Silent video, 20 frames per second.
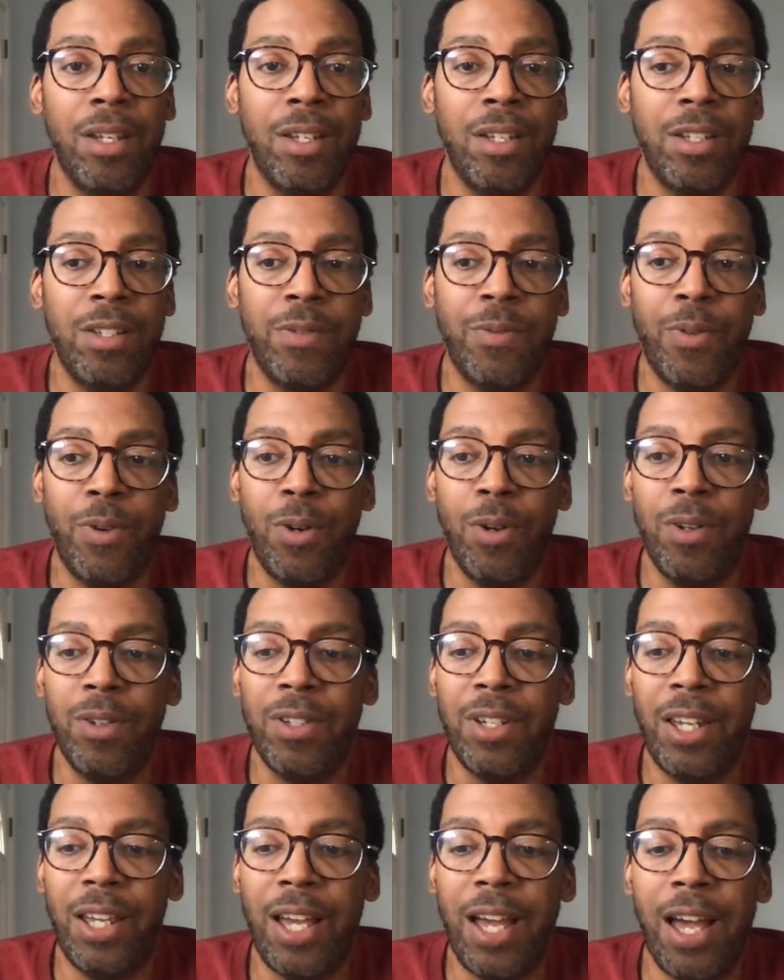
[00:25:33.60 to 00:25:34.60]
as far
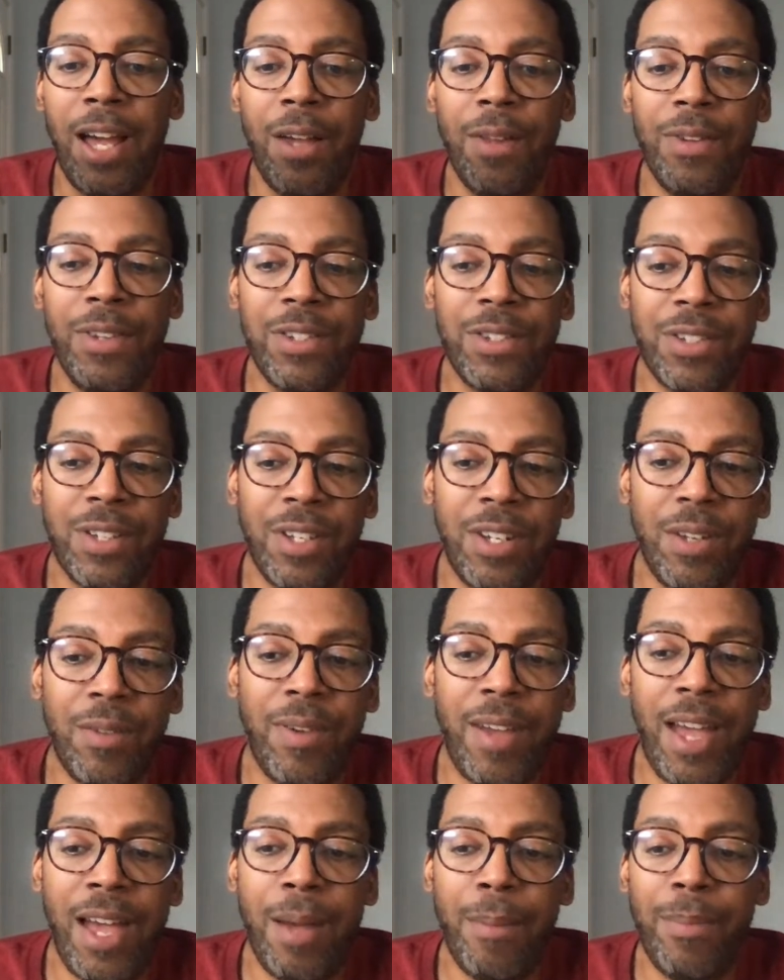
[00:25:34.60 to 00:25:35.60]
as like how this couldn't have
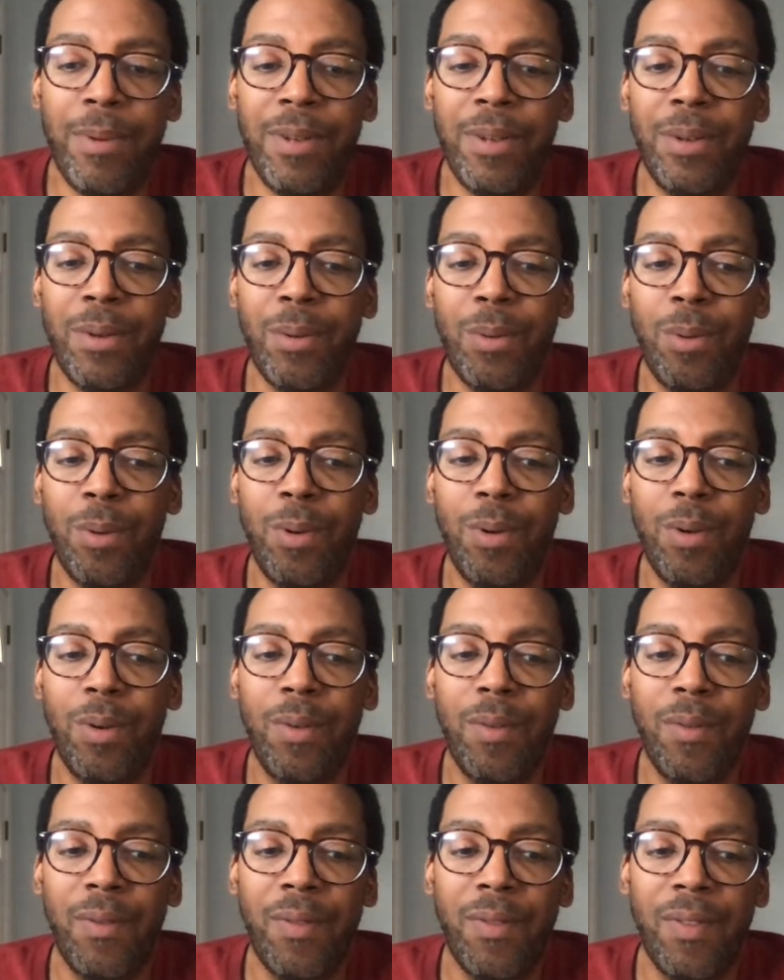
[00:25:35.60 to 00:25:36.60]
happened,
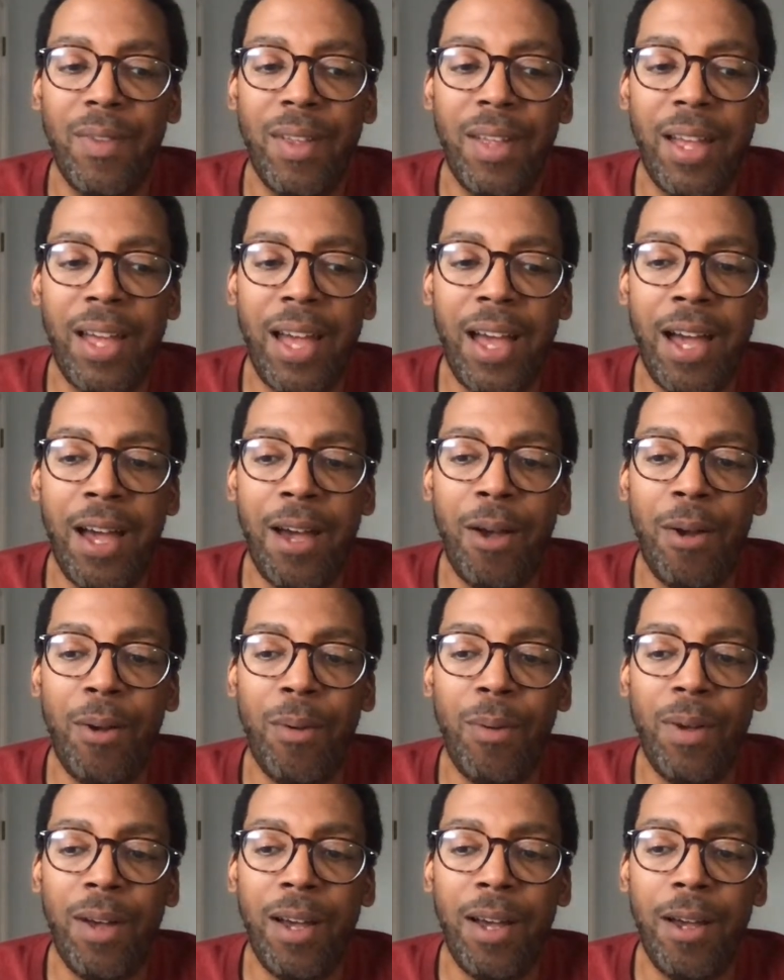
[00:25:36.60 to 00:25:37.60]
or
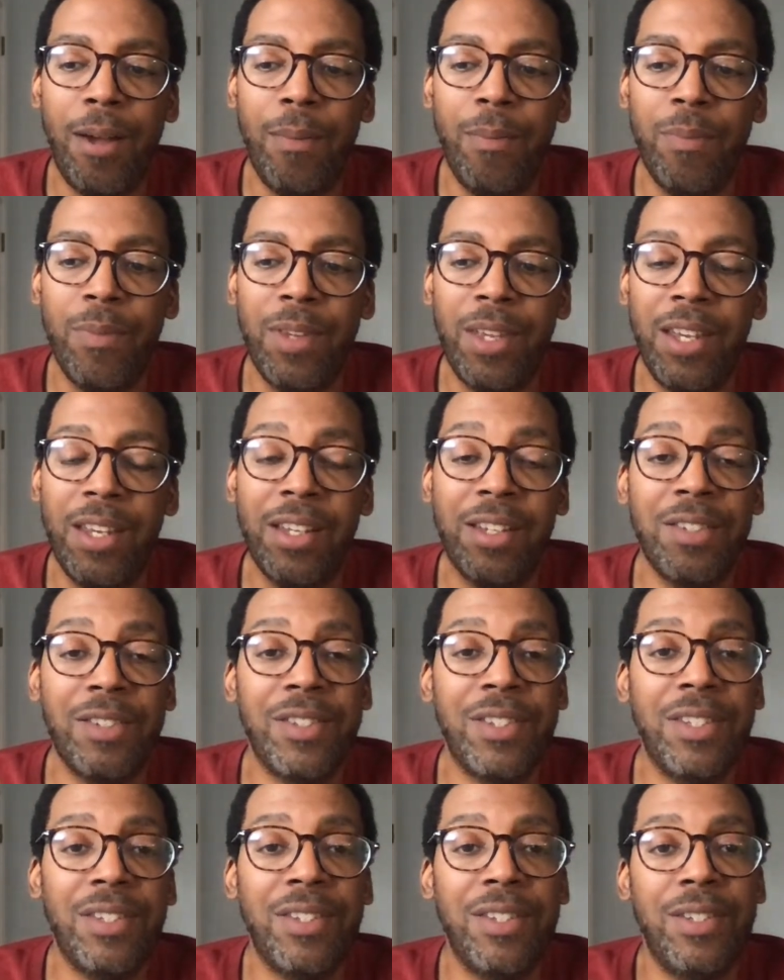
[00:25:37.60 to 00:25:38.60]
how
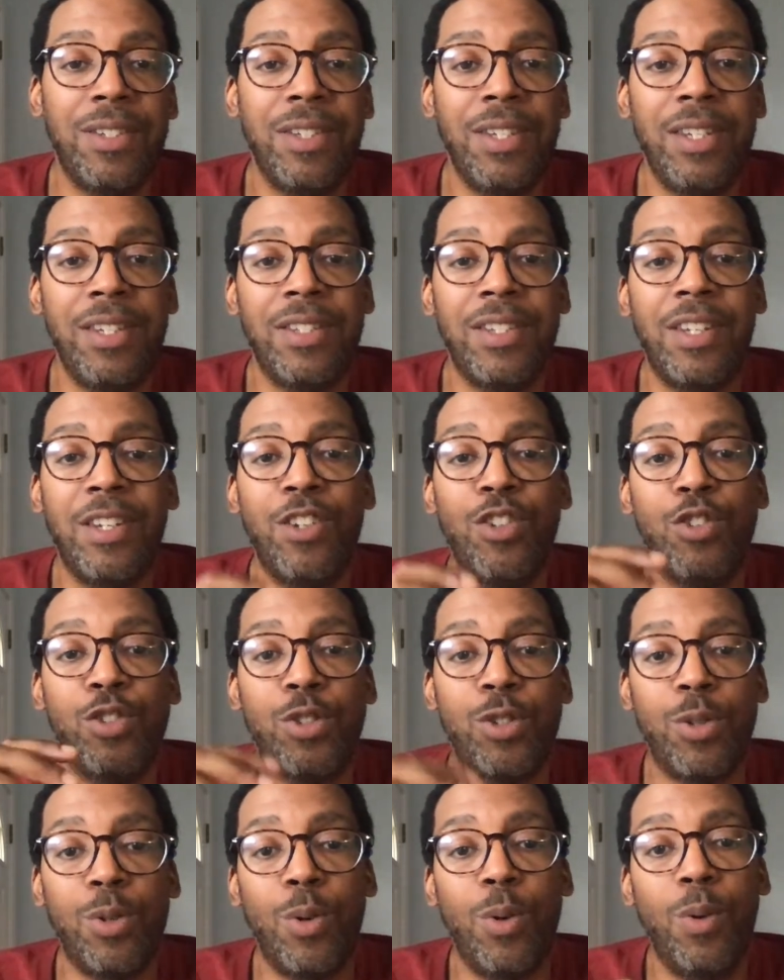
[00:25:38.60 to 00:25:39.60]
inconsistencies in the
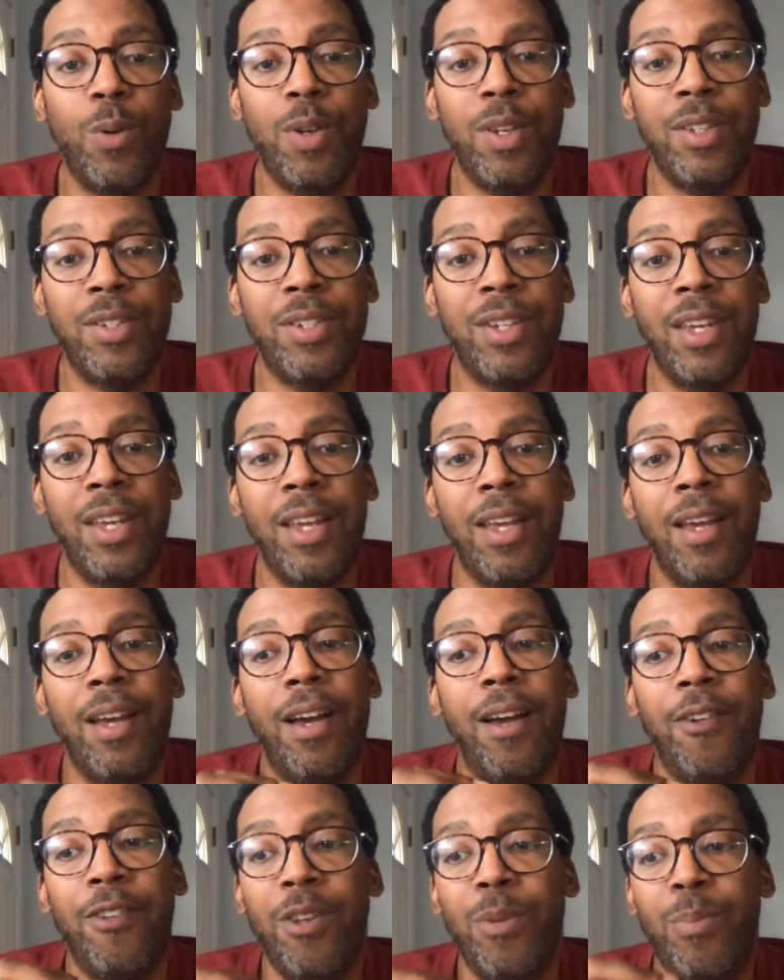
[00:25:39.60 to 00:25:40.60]
stories
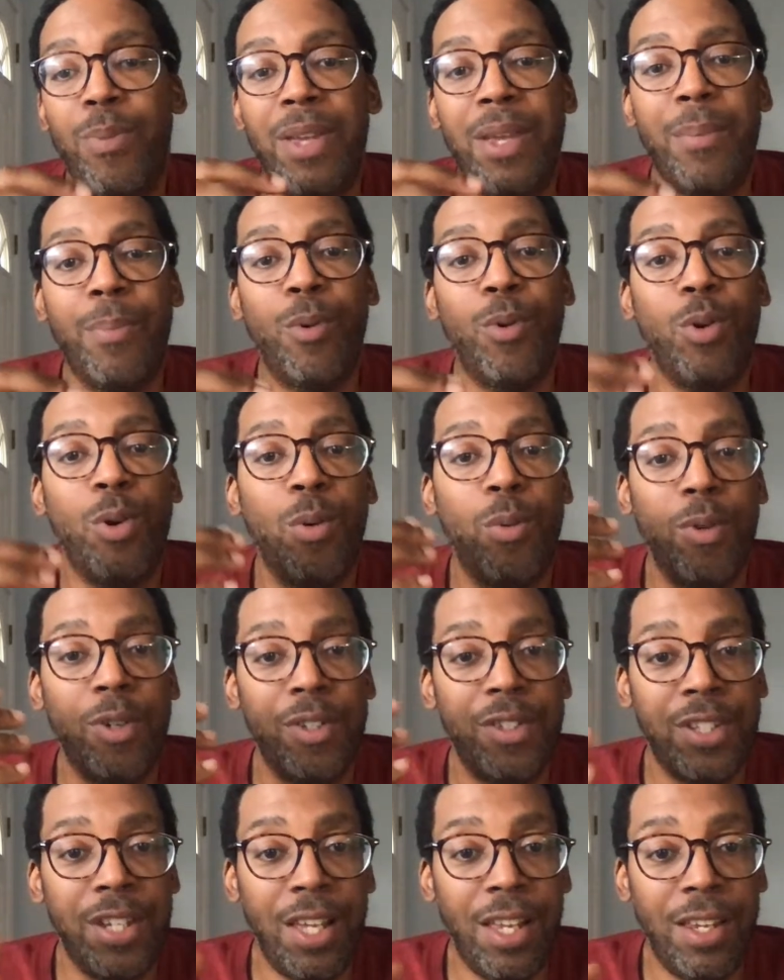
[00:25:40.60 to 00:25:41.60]
of the people who were
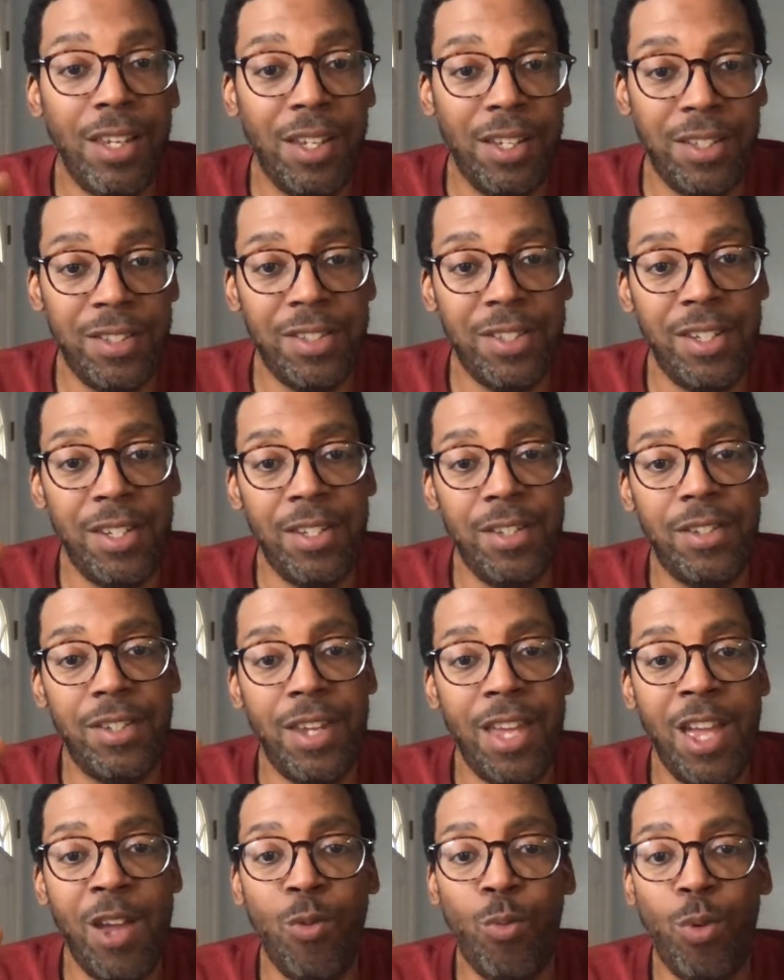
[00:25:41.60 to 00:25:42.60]
telling us this
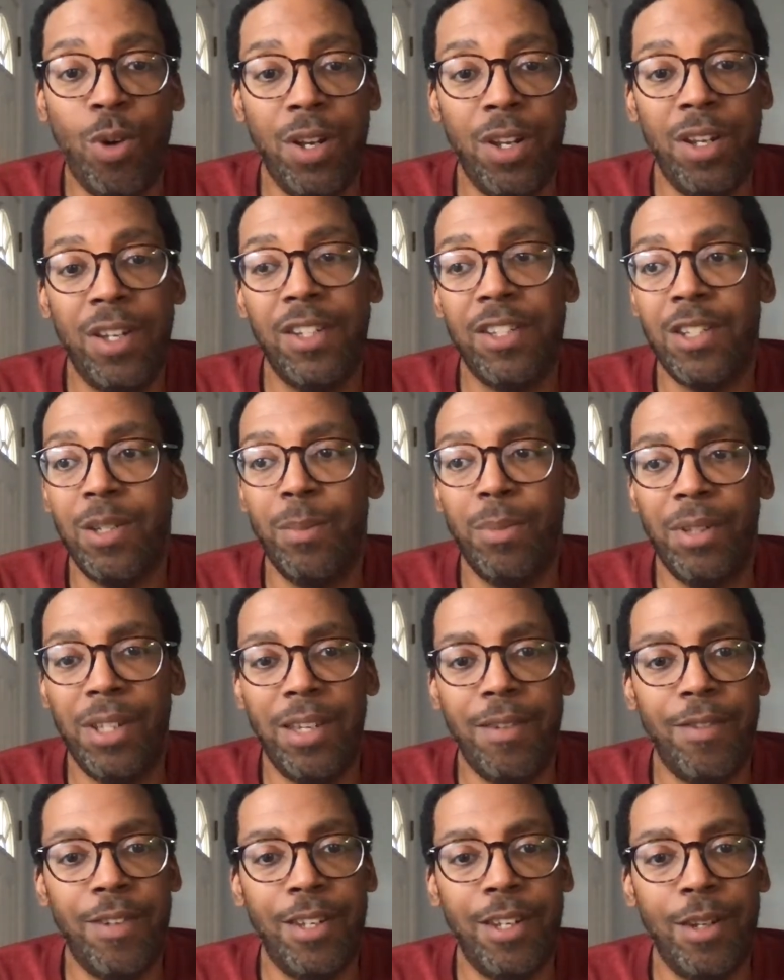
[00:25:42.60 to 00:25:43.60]
and wanted us to
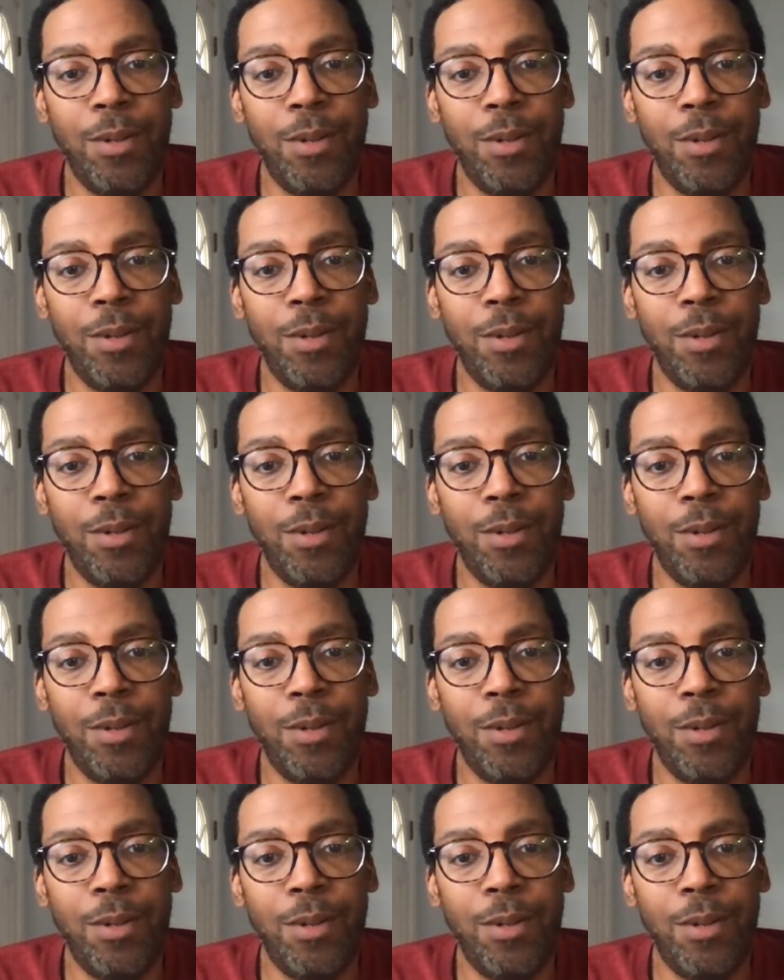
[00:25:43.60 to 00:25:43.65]
believe it.